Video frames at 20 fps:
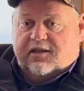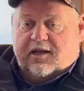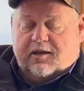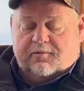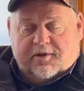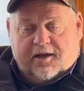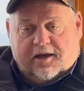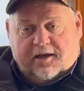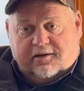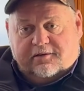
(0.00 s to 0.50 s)

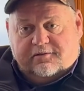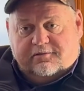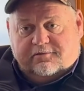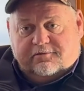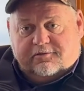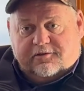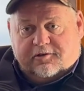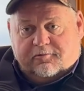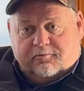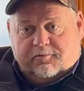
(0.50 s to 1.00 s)
I'm not
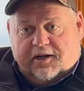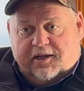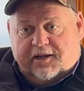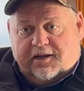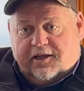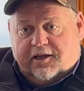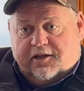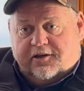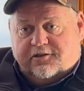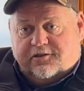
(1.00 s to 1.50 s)

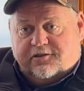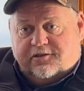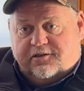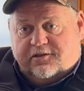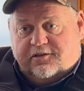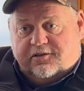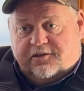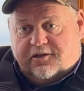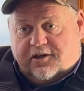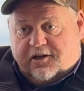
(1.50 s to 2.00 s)
completely
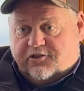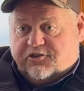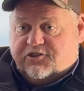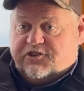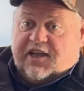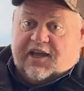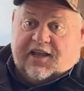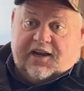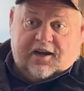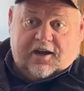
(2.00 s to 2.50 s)

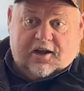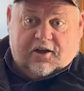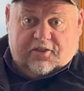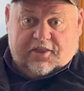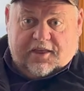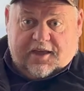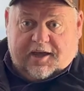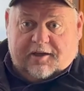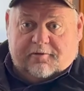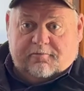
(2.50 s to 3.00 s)
understanding all
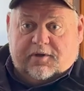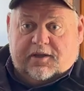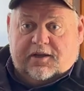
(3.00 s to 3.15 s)
that, but